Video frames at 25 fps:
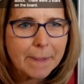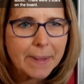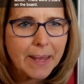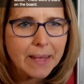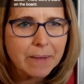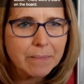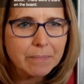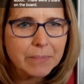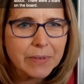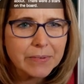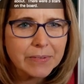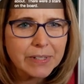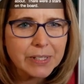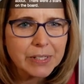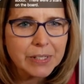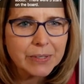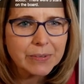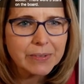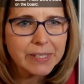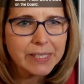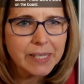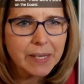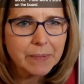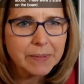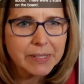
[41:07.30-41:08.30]
Moved into
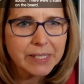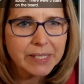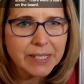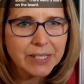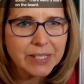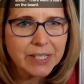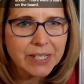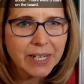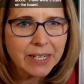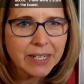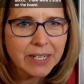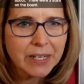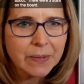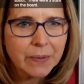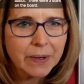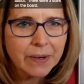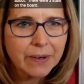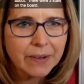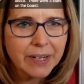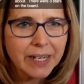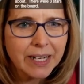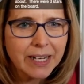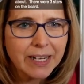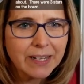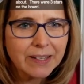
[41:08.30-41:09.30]
reception in
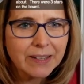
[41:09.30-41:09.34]
January.